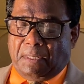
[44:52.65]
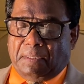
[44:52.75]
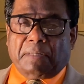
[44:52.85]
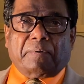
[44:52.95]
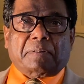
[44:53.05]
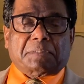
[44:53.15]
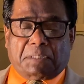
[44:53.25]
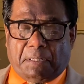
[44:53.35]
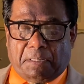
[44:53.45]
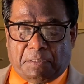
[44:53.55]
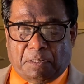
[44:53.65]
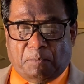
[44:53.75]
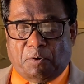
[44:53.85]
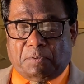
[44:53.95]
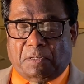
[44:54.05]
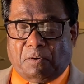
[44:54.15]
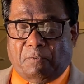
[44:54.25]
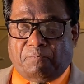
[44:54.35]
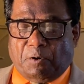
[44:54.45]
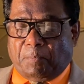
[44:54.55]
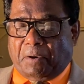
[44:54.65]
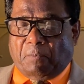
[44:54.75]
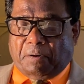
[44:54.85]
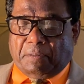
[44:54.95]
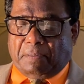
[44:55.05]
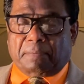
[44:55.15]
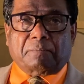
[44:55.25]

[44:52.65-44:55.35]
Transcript: They were starting to remove the roof one by one,